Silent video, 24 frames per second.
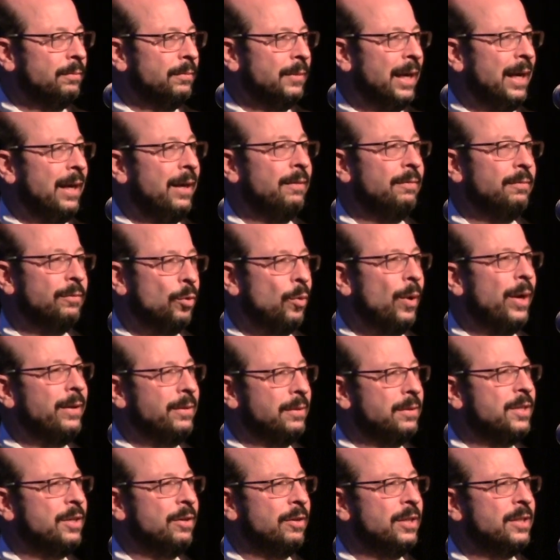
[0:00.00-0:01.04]
And
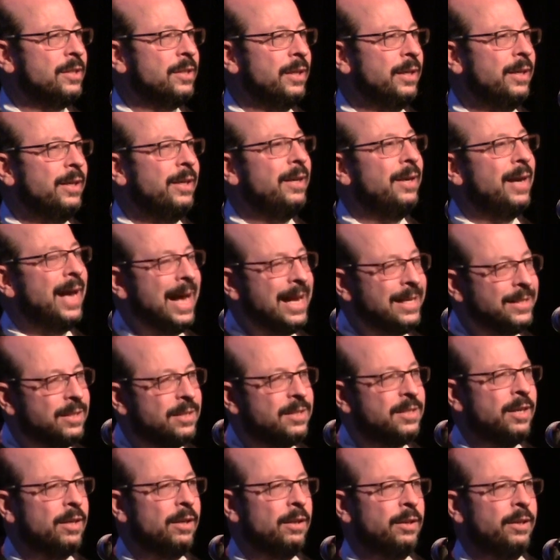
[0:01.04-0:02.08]
quite seriously, as a
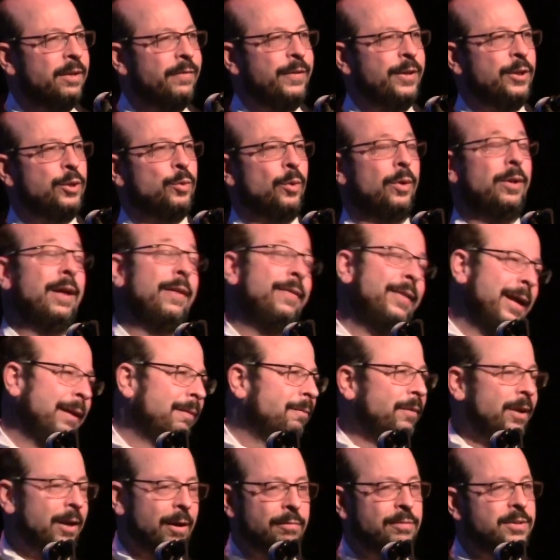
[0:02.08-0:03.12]
single individual, and
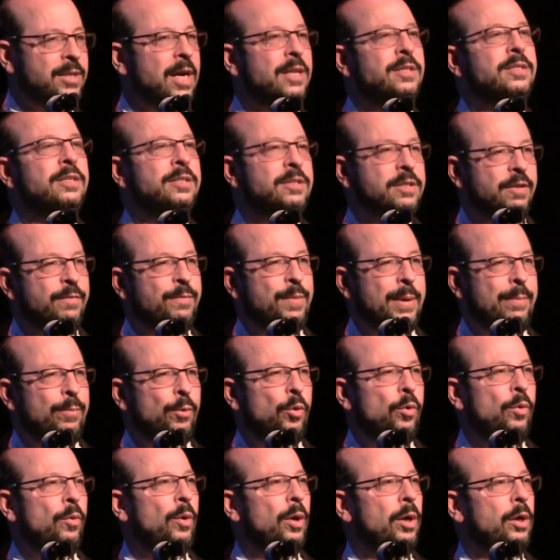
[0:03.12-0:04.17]
then you know, dozens of
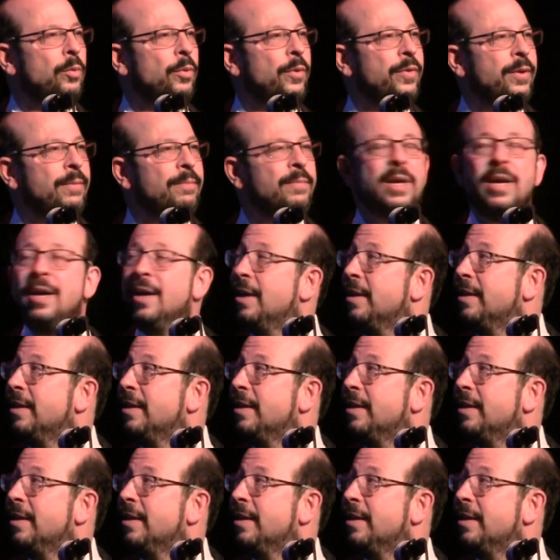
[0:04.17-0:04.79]
people who worked with them,